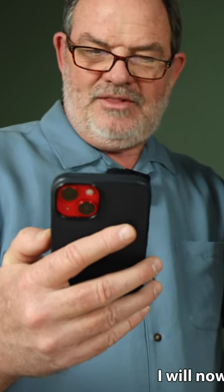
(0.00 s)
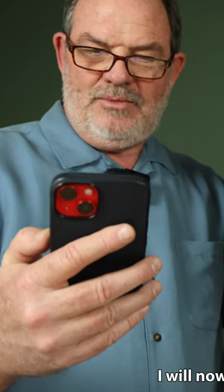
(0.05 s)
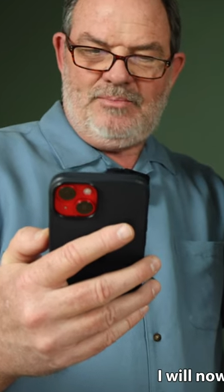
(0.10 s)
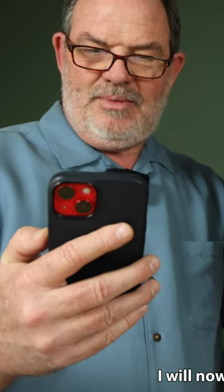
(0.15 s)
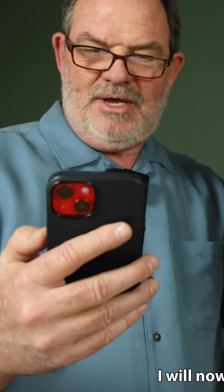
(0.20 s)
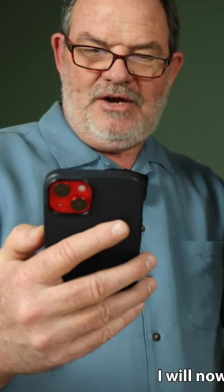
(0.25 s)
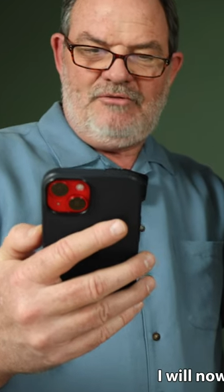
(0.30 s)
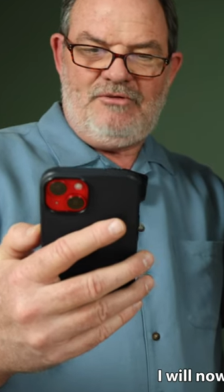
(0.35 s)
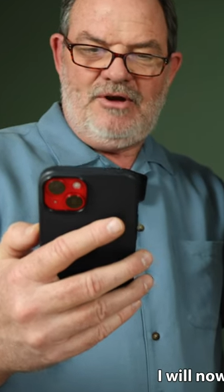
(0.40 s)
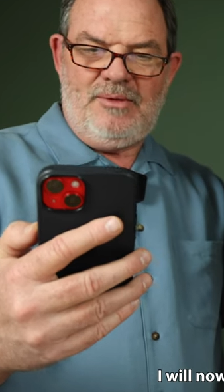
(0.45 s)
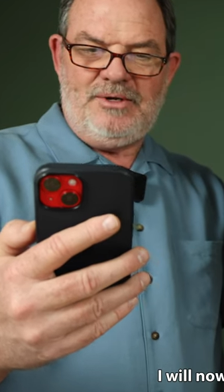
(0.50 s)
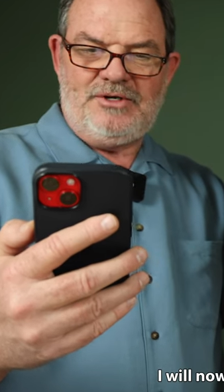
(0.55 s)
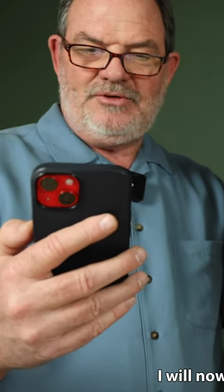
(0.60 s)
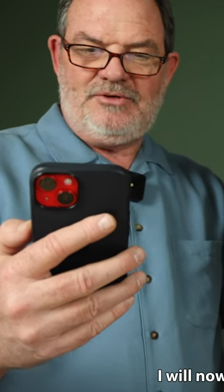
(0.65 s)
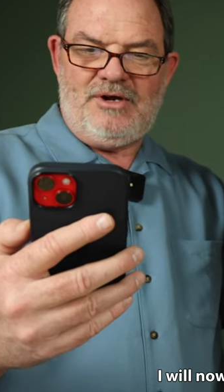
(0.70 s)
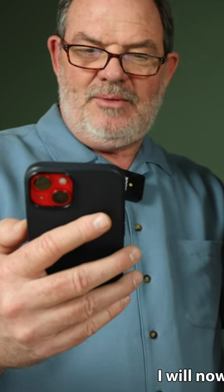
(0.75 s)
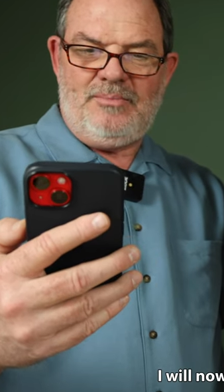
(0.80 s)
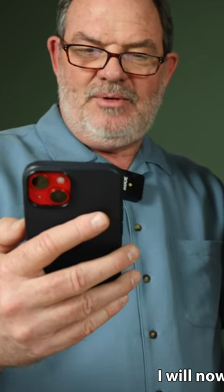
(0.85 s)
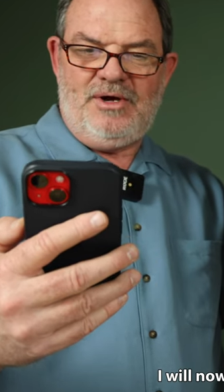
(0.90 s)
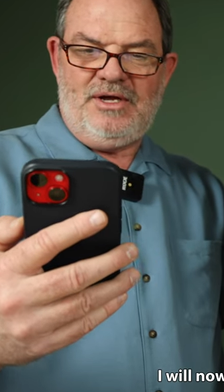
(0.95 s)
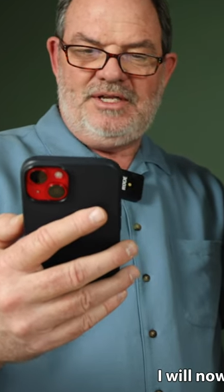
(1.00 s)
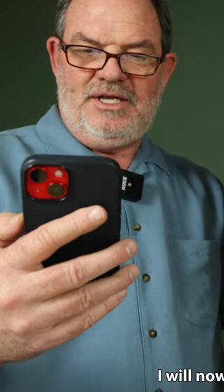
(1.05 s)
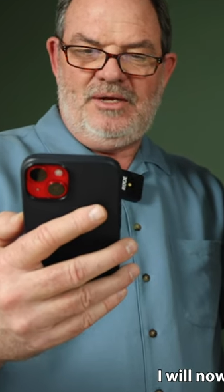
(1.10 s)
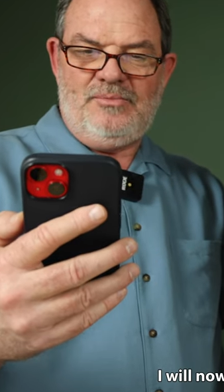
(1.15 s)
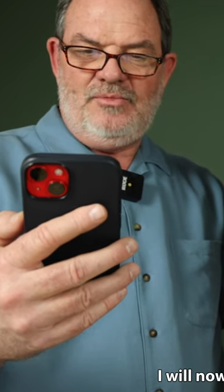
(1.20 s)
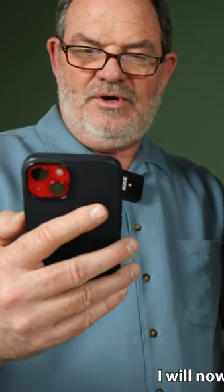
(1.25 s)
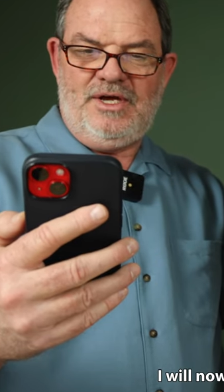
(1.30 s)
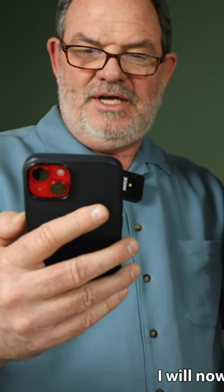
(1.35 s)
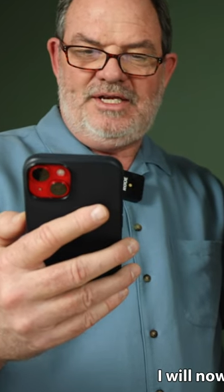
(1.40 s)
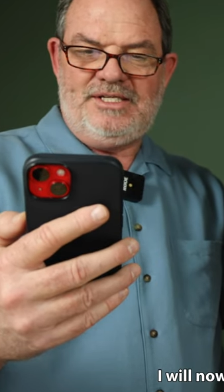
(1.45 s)
The panoramic tripod
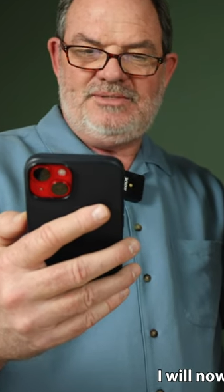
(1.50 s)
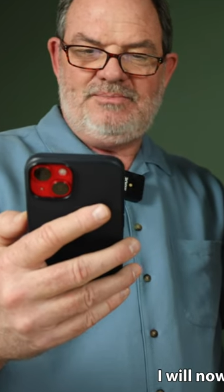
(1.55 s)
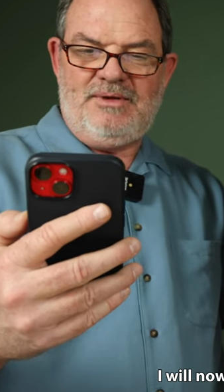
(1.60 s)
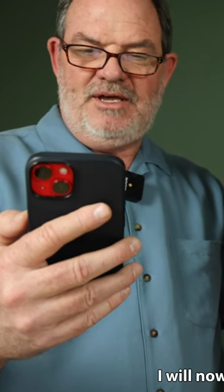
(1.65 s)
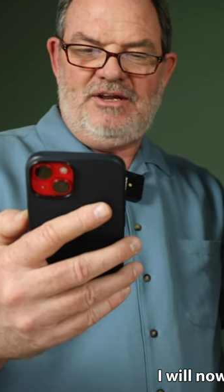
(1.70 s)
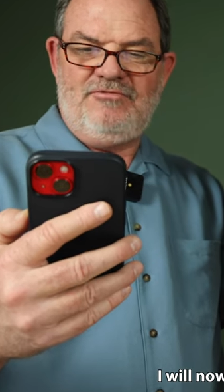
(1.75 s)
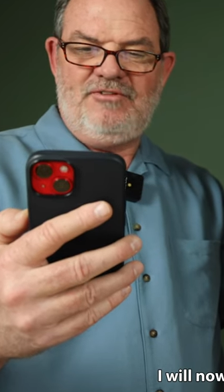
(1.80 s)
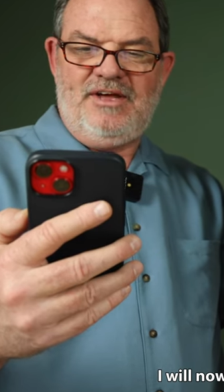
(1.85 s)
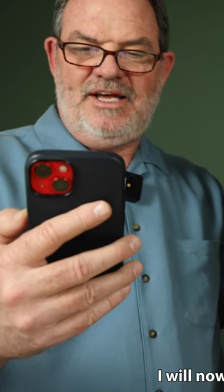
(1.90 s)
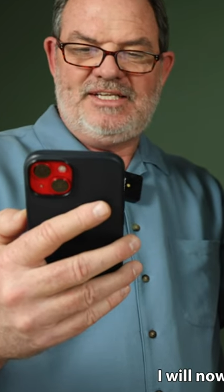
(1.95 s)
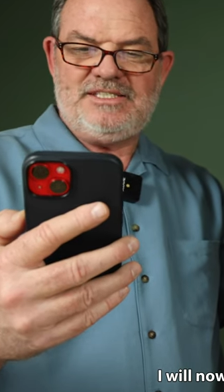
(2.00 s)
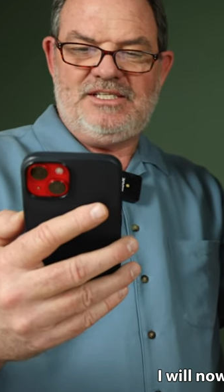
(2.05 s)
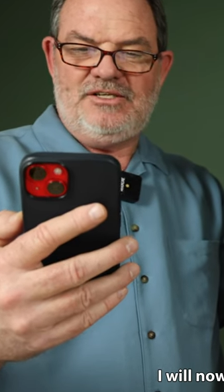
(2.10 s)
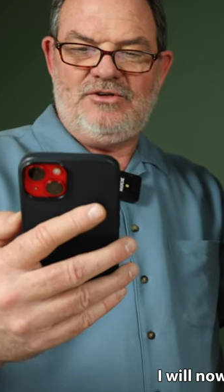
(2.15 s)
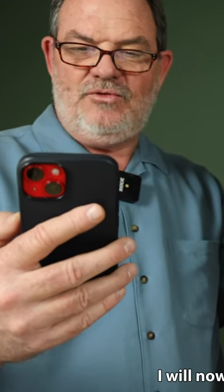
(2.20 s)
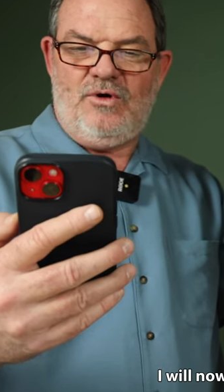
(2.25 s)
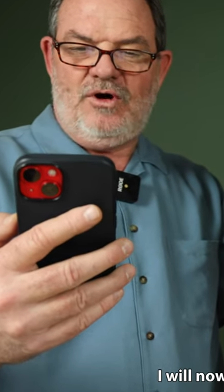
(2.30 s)
gimbal head is made of excellent